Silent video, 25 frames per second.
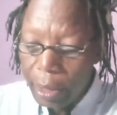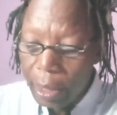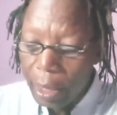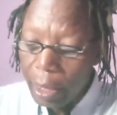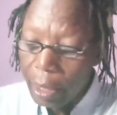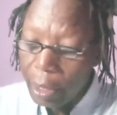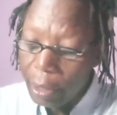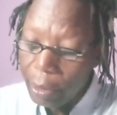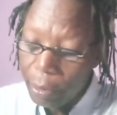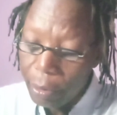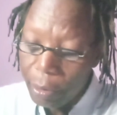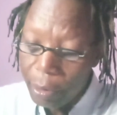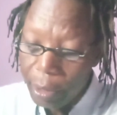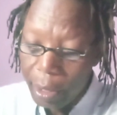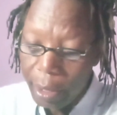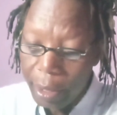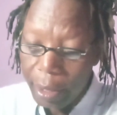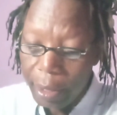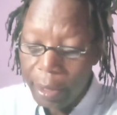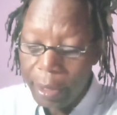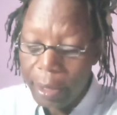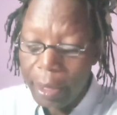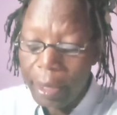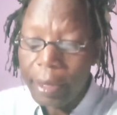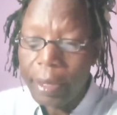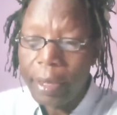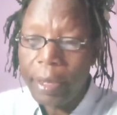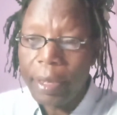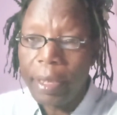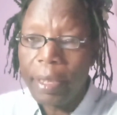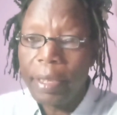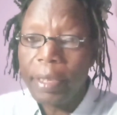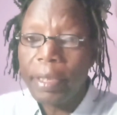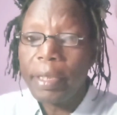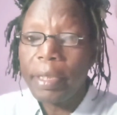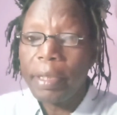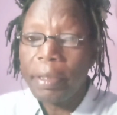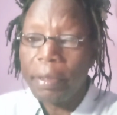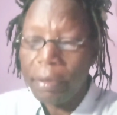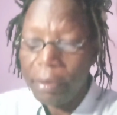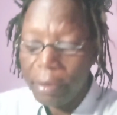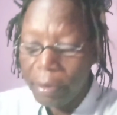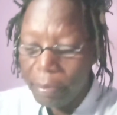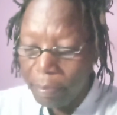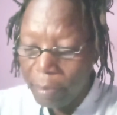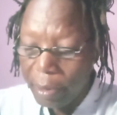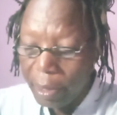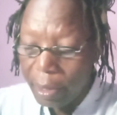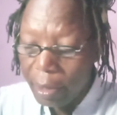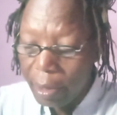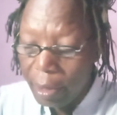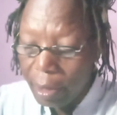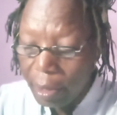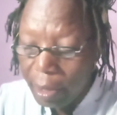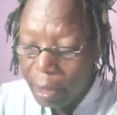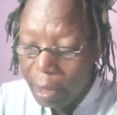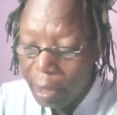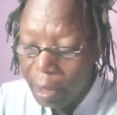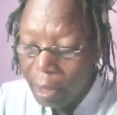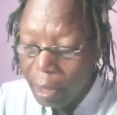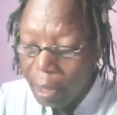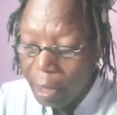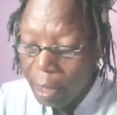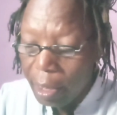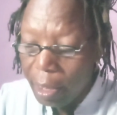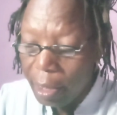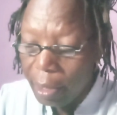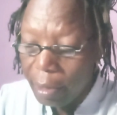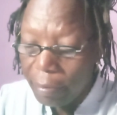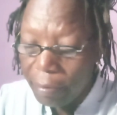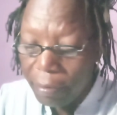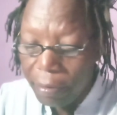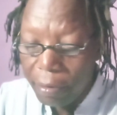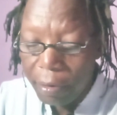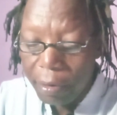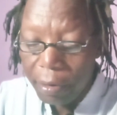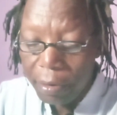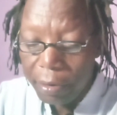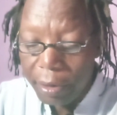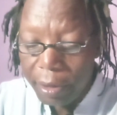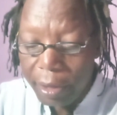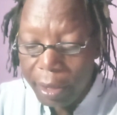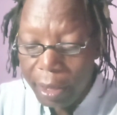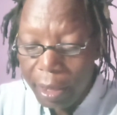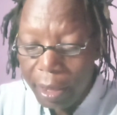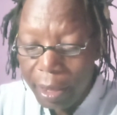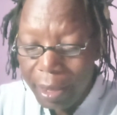And okay, it has an integral spin and follows the